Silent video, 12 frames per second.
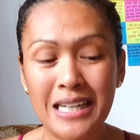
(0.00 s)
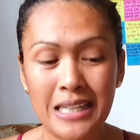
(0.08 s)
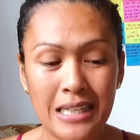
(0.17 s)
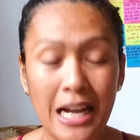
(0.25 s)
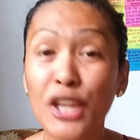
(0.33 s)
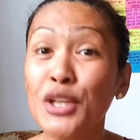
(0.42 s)

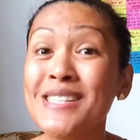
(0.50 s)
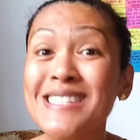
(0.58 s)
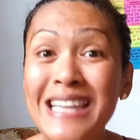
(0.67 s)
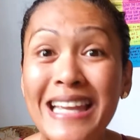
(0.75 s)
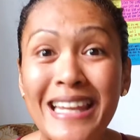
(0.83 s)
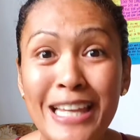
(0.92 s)
other
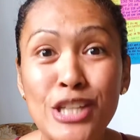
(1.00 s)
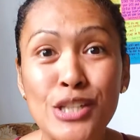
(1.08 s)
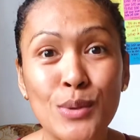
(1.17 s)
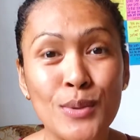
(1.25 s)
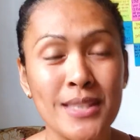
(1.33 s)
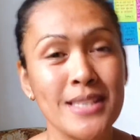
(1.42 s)
skin
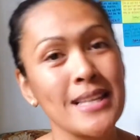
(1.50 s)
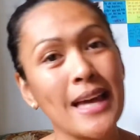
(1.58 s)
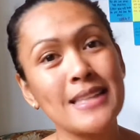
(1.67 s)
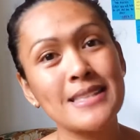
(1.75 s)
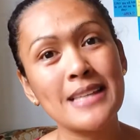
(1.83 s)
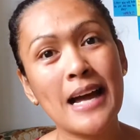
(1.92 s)
issues
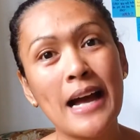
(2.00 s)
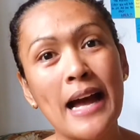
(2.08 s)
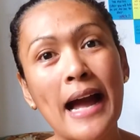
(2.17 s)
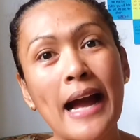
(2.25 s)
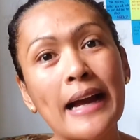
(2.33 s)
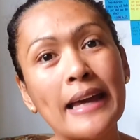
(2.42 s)
aside
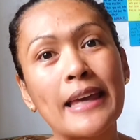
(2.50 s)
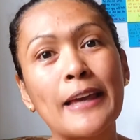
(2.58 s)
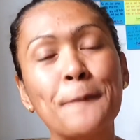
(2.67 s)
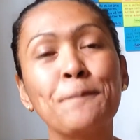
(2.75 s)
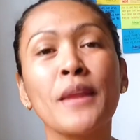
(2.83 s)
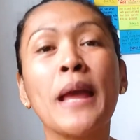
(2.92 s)
sa aking
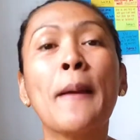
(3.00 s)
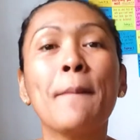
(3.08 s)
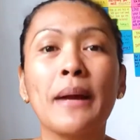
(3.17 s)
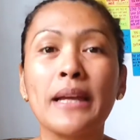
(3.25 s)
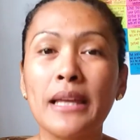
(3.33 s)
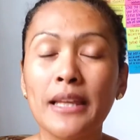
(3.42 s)

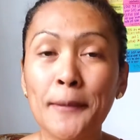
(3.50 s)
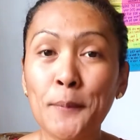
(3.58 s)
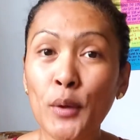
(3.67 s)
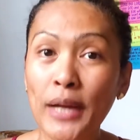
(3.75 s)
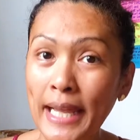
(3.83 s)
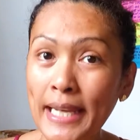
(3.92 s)
pagiging
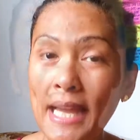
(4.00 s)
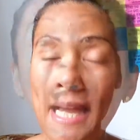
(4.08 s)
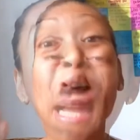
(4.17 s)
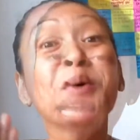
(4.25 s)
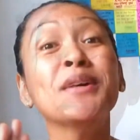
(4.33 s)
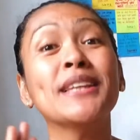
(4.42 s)
morena.
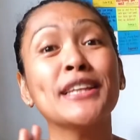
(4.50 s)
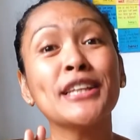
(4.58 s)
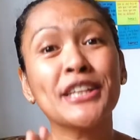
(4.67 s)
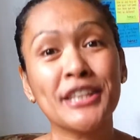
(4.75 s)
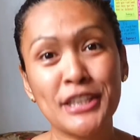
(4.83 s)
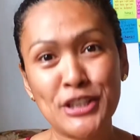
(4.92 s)
I would
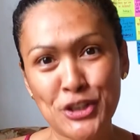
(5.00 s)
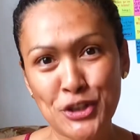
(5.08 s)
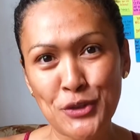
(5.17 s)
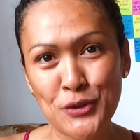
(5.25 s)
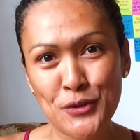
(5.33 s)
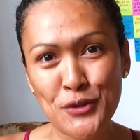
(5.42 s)
encourage
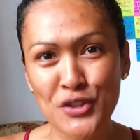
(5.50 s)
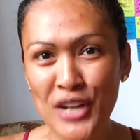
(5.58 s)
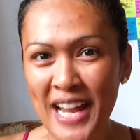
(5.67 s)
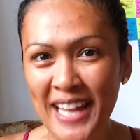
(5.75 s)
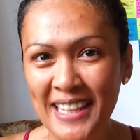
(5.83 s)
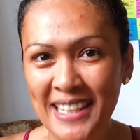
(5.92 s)
you to
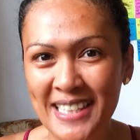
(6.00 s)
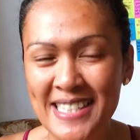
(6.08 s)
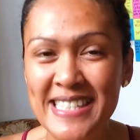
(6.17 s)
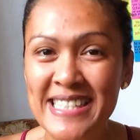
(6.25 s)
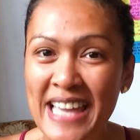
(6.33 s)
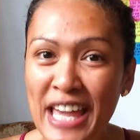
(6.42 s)
try this
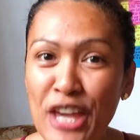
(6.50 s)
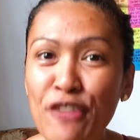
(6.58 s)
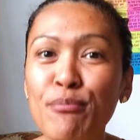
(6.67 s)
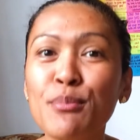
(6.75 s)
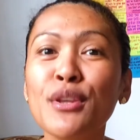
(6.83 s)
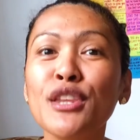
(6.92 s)
safe
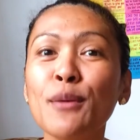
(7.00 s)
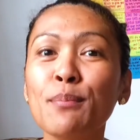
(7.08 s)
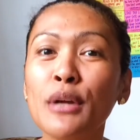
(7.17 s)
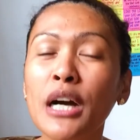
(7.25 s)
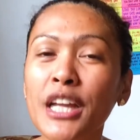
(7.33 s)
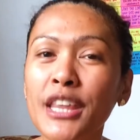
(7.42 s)
beauty
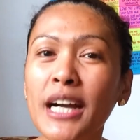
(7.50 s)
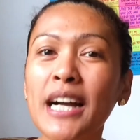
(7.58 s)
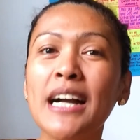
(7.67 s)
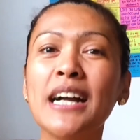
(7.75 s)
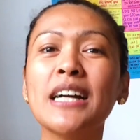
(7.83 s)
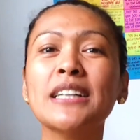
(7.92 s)

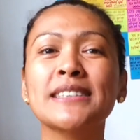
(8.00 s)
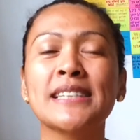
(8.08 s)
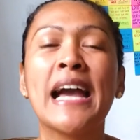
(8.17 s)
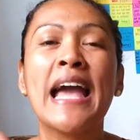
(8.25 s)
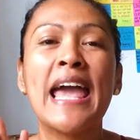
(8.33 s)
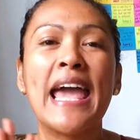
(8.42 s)
product
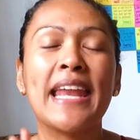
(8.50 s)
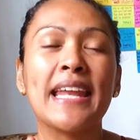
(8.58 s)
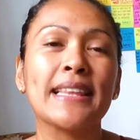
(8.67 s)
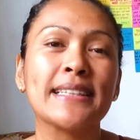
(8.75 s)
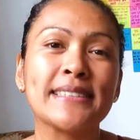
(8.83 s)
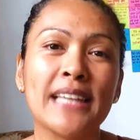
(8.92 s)
and
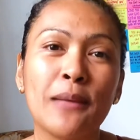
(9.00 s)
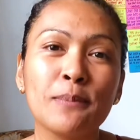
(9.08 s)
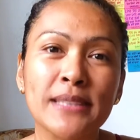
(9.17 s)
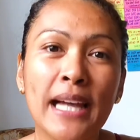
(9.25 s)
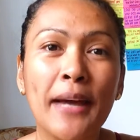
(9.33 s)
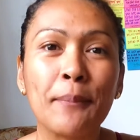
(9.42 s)
at the same
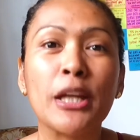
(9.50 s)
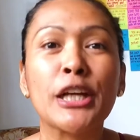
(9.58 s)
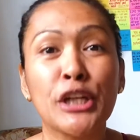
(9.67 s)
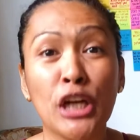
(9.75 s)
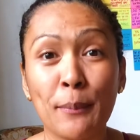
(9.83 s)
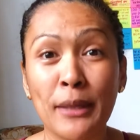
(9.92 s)
time
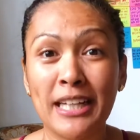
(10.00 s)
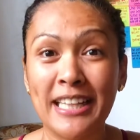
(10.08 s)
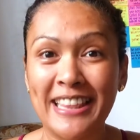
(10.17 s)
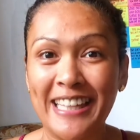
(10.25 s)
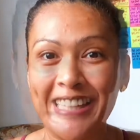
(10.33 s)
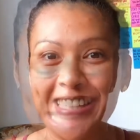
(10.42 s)
economical
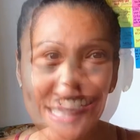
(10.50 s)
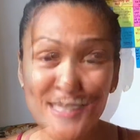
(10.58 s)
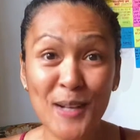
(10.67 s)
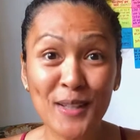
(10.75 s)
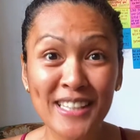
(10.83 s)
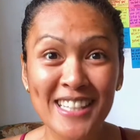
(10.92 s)
then.
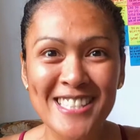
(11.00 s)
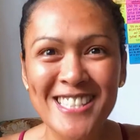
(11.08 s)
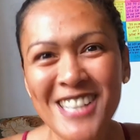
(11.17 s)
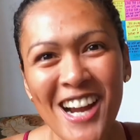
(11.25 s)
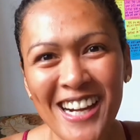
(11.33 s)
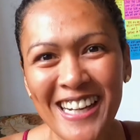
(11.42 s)
So let's
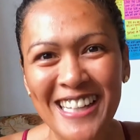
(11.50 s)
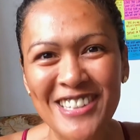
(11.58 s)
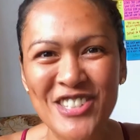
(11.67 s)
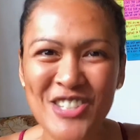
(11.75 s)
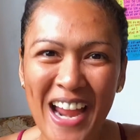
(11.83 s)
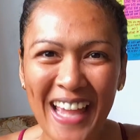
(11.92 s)
start and
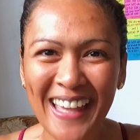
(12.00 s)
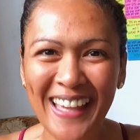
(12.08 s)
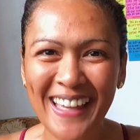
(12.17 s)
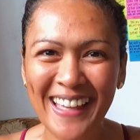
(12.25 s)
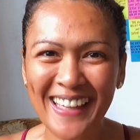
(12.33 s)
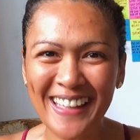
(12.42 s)
try
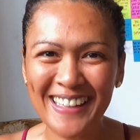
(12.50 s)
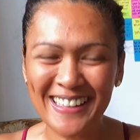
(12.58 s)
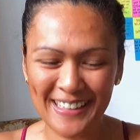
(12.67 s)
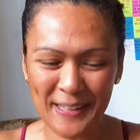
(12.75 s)
it.